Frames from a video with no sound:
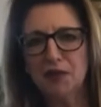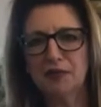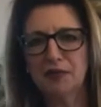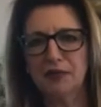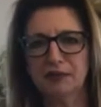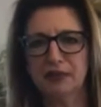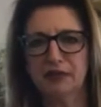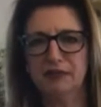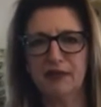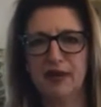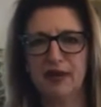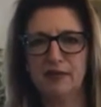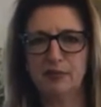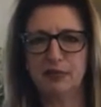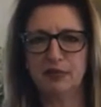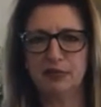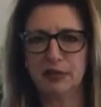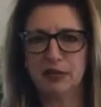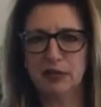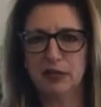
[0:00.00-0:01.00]

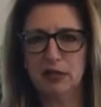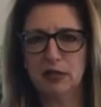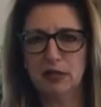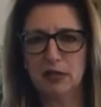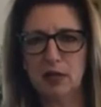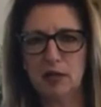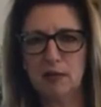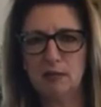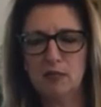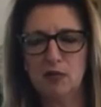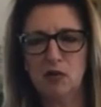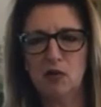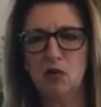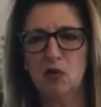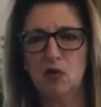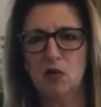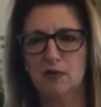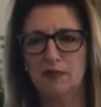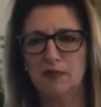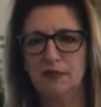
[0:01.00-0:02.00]
55% income
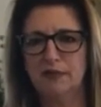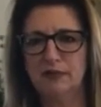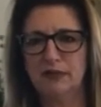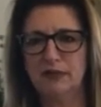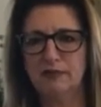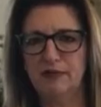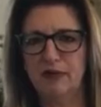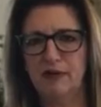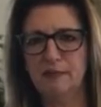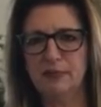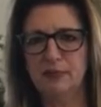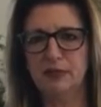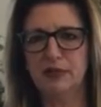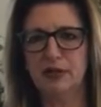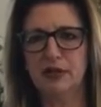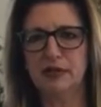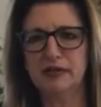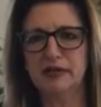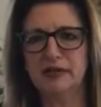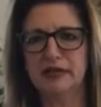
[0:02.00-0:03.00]
or
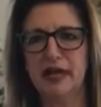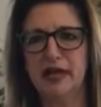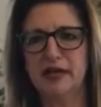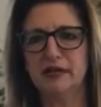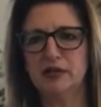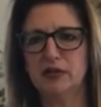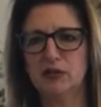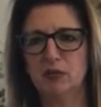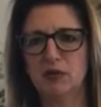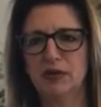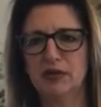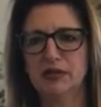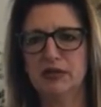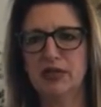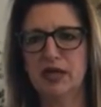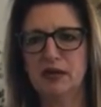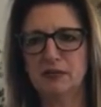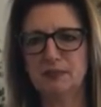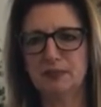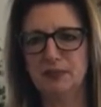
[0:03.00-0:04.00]
55% debt. So what does
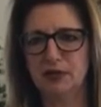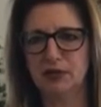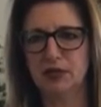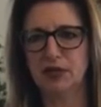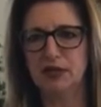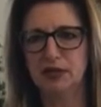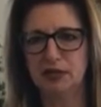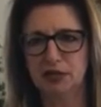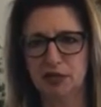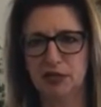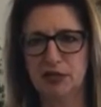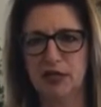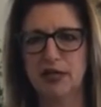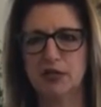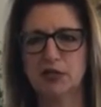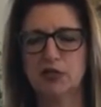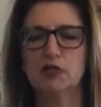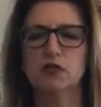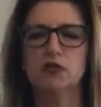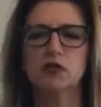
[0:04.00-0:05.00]
that percentage
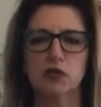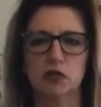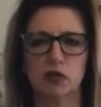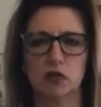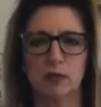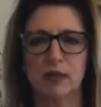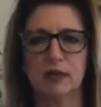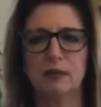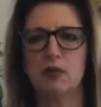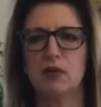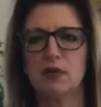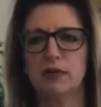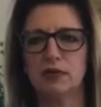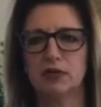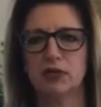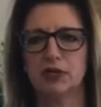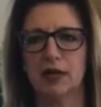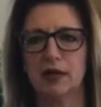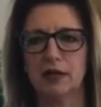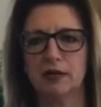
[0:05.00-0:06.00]
attach to, just so people
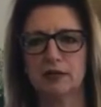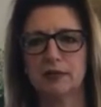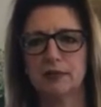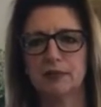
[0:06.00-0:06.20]
understand?